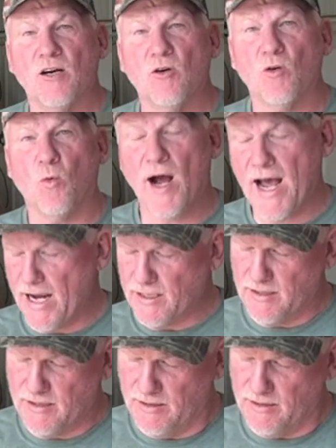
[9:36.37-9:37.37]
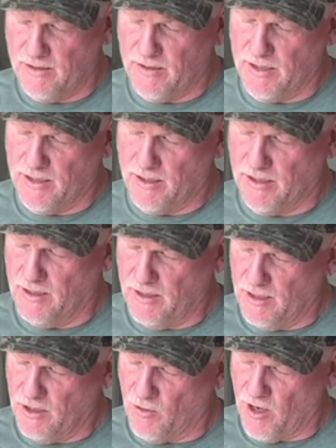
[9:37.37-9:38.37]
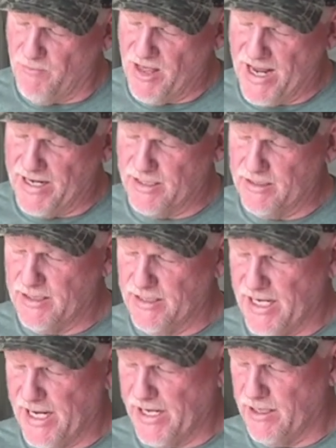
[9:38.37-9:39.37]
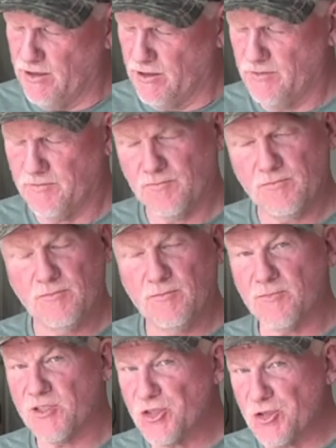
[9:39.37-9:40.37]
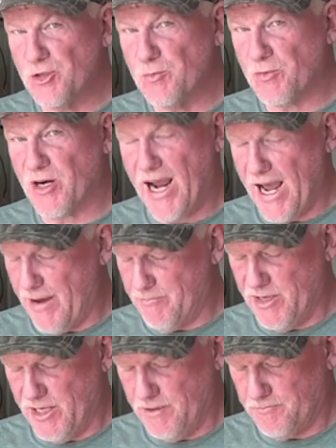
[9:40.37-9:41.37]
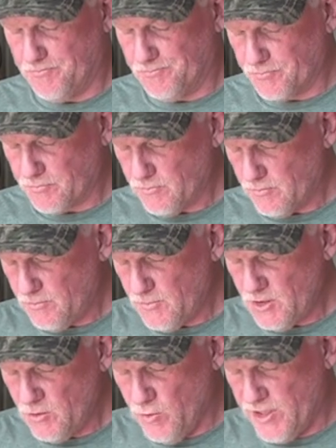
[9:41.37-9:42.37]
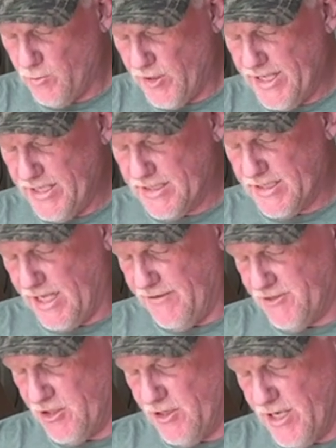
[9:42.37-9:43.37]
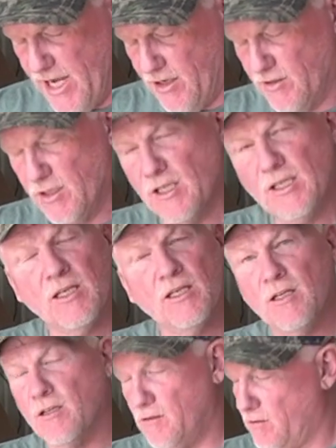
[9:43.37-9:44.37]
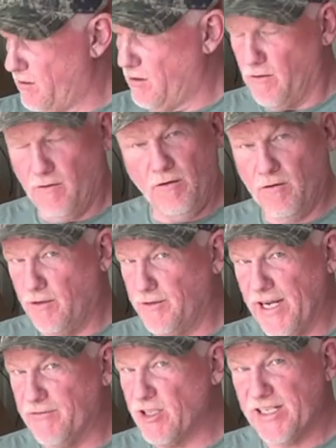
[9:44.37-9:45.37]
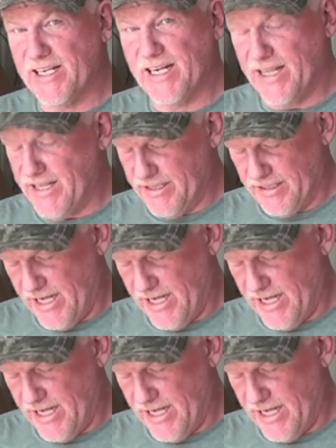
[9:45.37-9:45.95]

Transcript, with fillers: coat of wax and rub that into the handle. I'm super happy with the way this knife turned out. Never did anything